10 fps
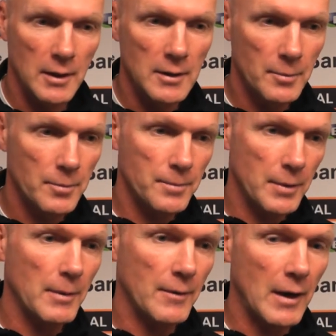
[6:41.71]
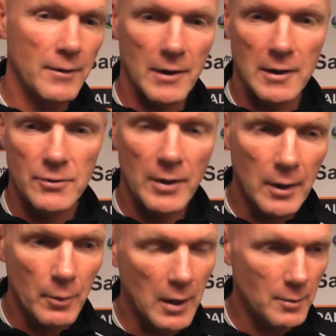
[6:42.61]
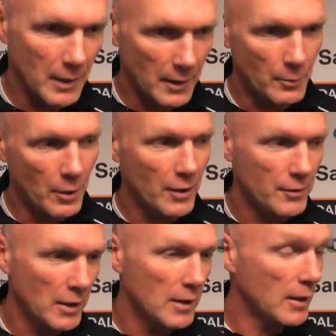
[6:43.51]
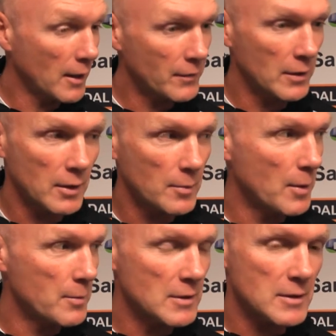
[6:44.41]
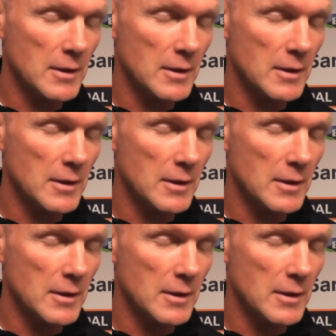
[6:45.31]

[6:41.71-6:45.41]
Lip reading: and the people of Halifax really well by the work rate and the effort and commitment.